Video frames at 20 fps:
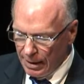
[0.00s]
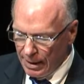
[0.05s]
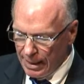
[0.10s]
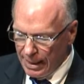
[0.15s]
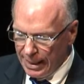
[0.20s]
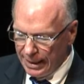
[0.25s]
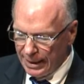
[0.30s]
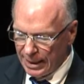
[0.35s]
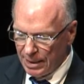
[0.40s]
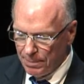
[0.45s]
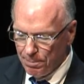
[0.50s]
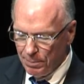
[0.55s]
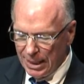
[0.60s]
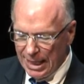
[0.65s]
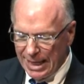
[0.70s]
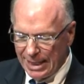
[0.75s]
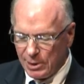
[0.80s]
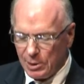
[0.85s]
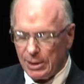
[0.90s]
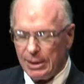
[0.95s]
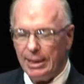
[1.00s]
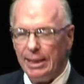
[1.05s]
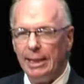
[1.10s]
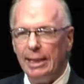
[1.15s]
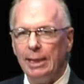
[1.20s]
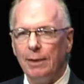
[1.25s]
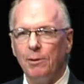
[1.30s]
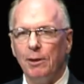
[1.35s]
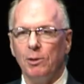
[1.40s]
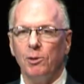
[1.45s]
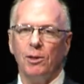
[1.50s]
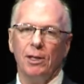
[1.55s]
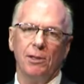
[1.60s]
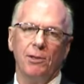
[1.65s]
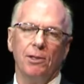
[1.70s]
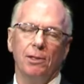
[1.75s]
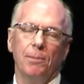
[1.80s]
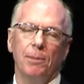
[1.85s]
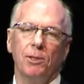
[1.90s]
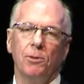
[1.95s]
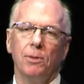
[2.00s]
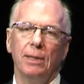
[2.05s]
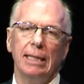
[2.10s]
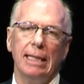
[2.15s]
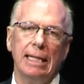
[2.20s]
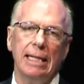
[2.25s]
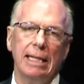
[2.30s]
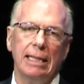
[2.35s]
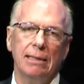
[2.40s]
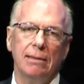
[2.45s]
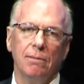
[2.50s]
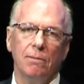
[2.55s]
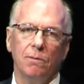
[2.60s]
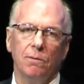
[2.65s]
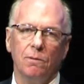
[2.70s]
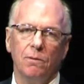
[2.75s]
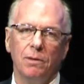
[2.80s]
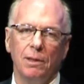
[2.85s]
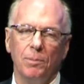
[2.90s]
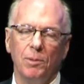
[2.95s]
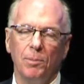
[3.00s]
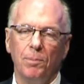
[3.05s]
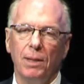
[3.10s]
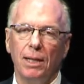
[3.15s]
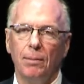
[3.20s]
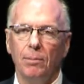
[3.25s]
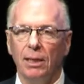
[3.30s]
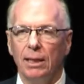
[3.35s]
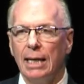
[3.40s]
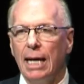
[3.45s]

And the complexity of the system is really hidden from the public.